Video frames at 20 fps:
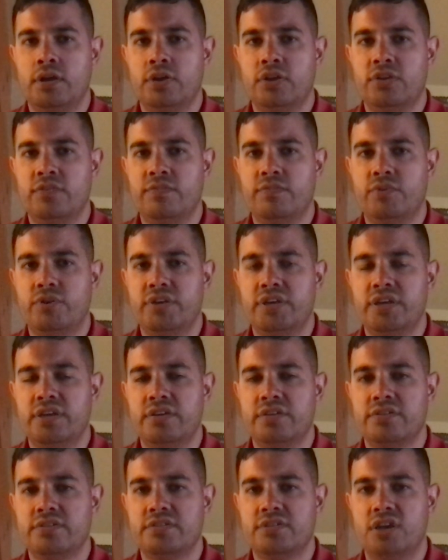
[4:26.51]
Are you looking forward to getting
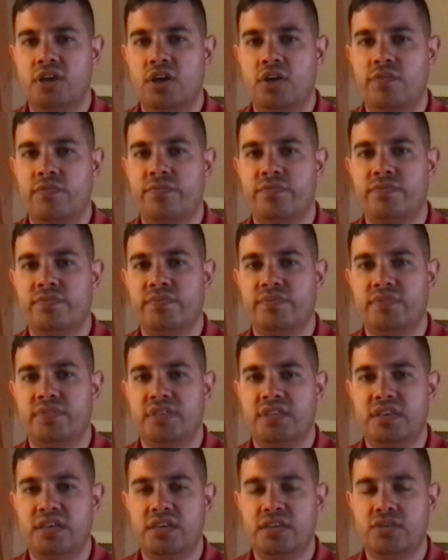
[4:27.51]
yourself
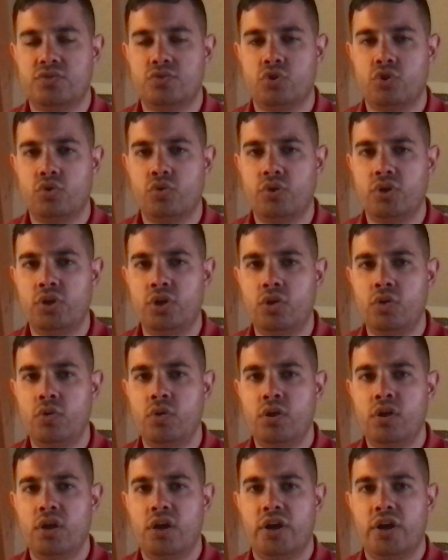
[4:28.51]
the Toro?